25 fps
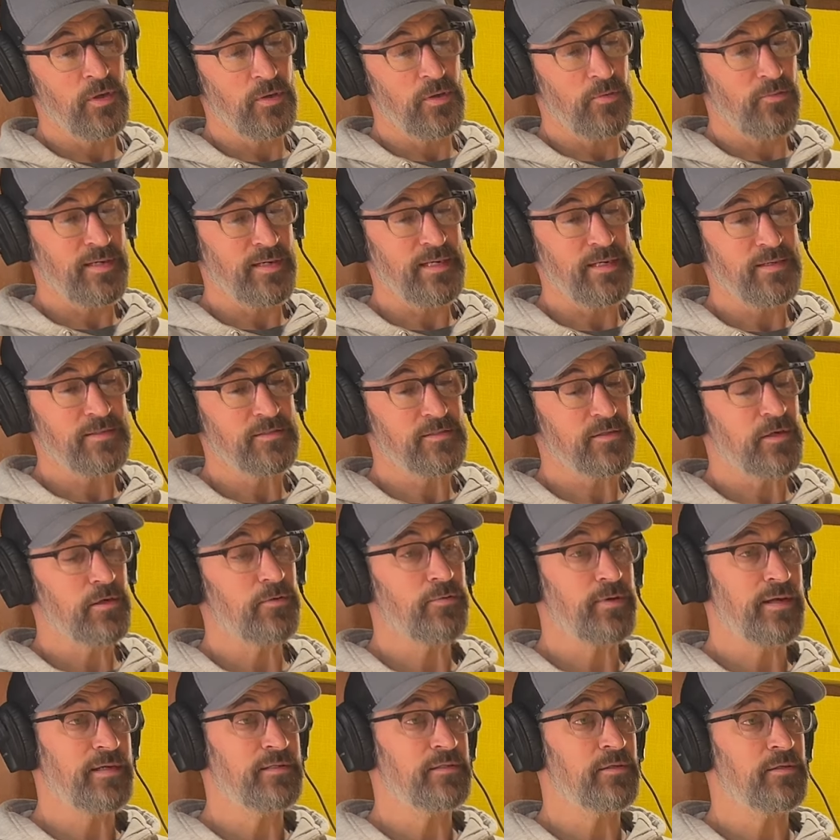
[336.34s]
we need to start
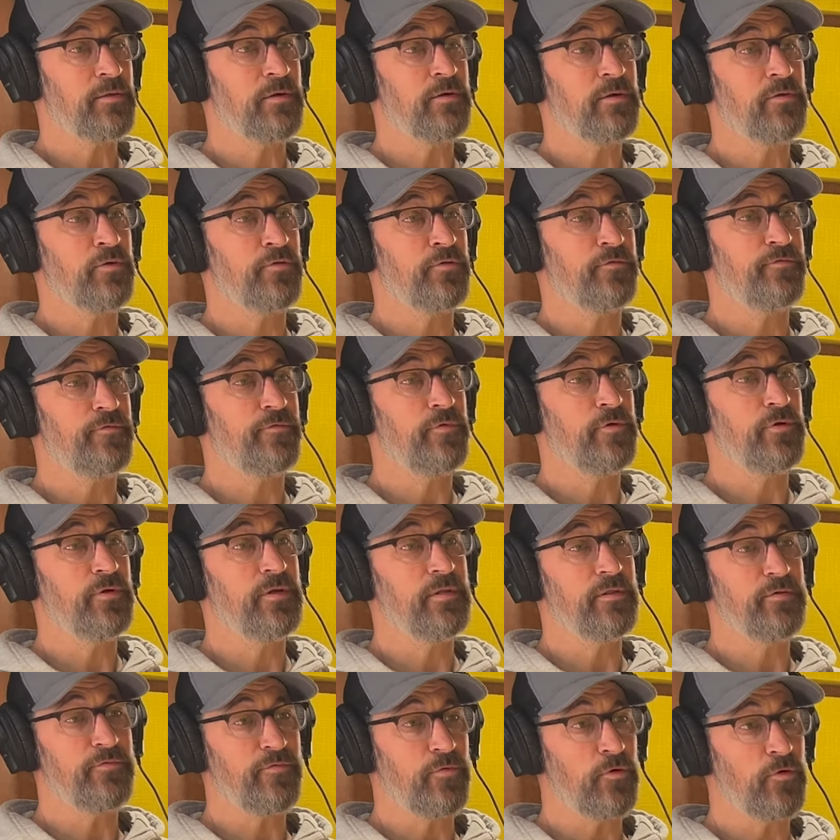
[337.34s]
raising our own food
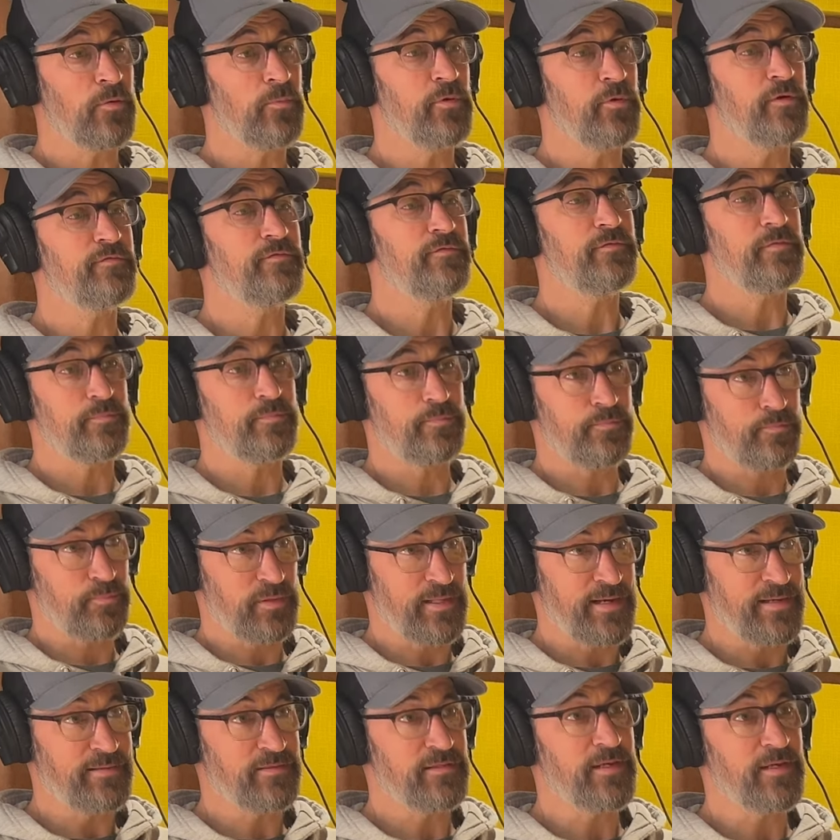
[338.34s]
in the form of
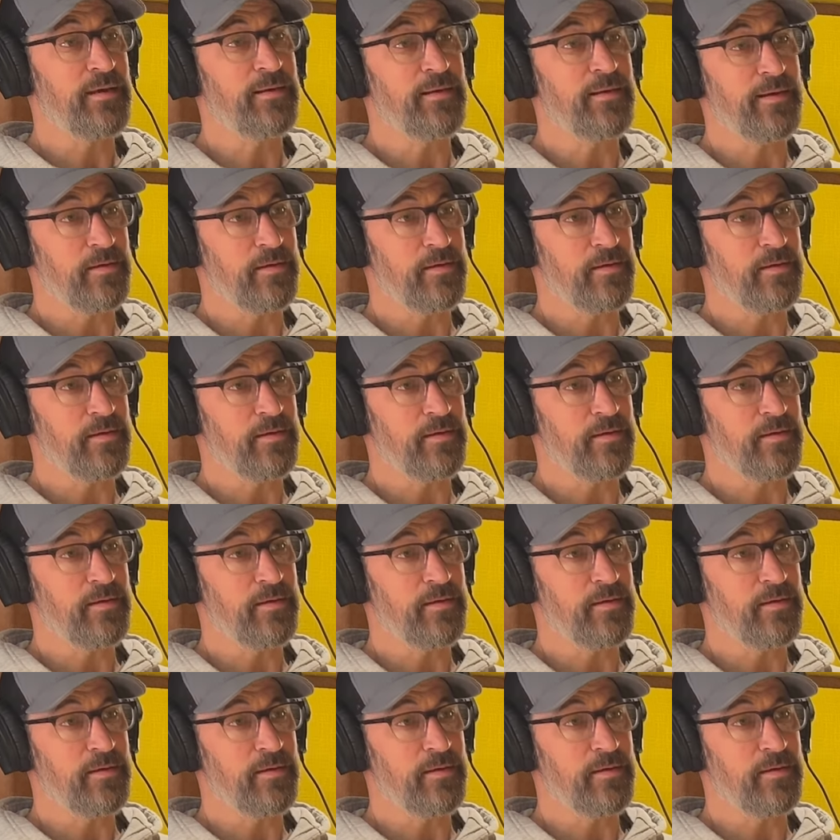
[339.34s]
plants and